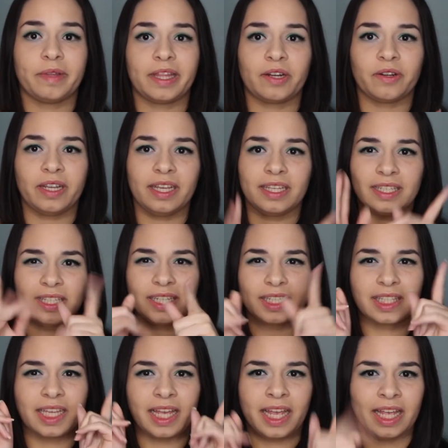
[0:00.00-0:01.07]
but there is
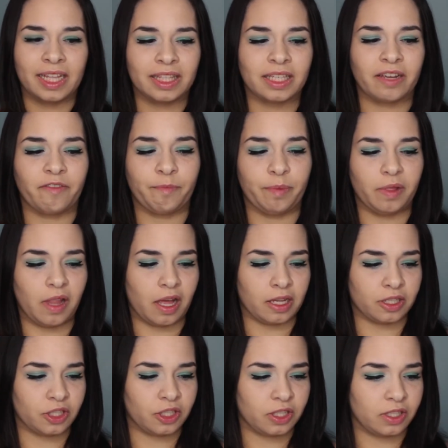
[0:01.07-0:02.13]
just a hint of
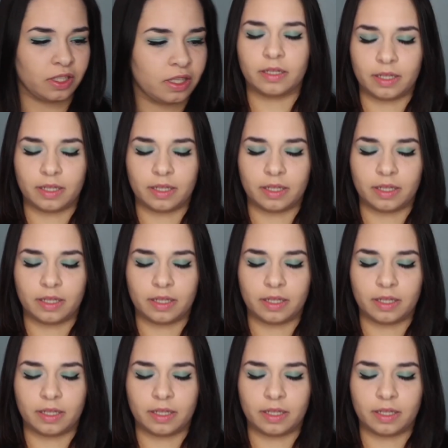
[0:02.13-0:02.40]
blush.